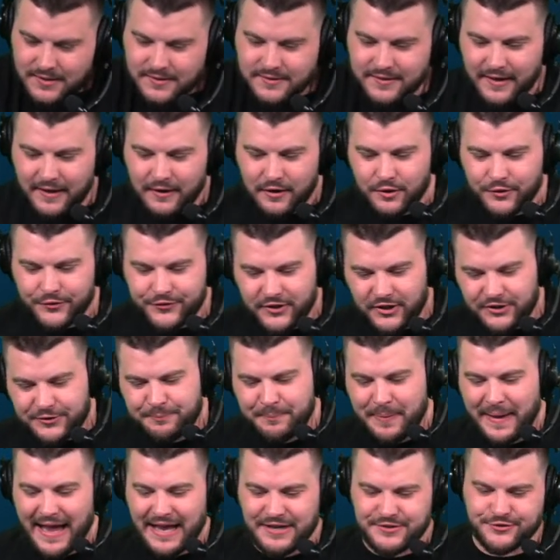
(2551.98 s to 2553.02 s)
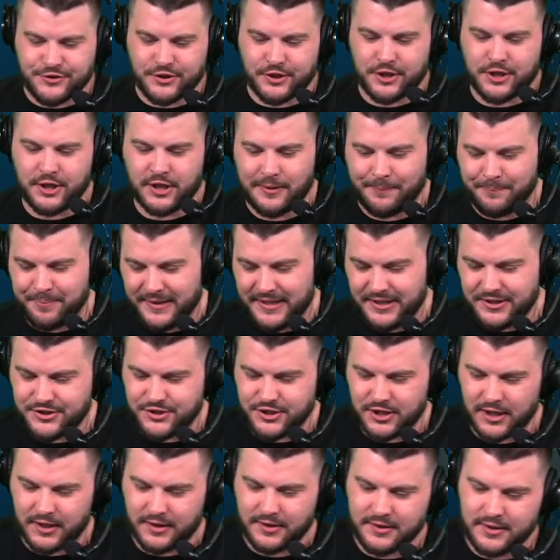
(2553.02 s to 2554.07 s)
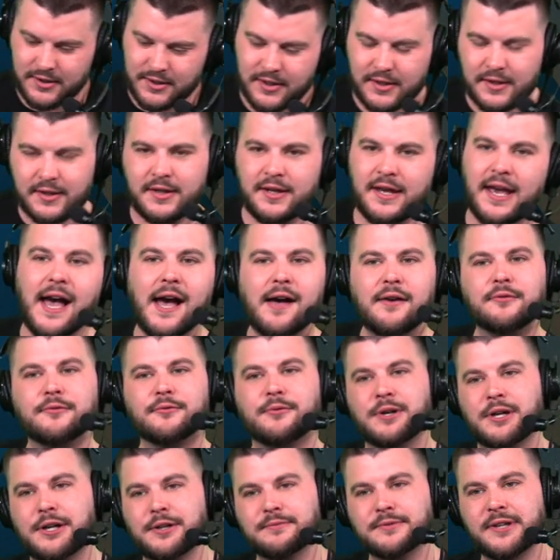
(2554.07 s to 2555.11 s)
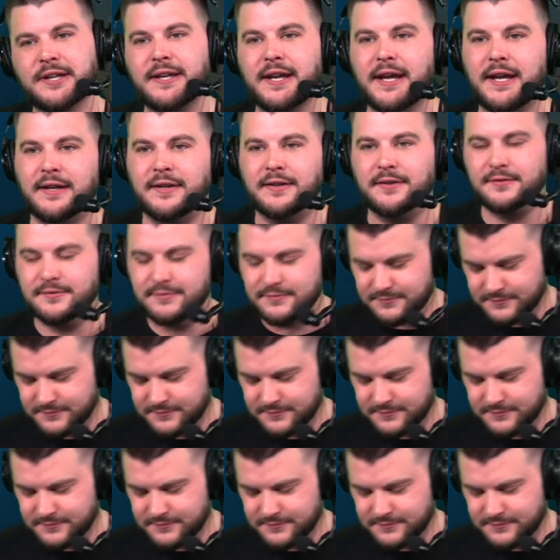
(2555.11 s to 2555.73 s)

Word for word: Daryl says Patrick could have beat you. Yeah, well, he didn't.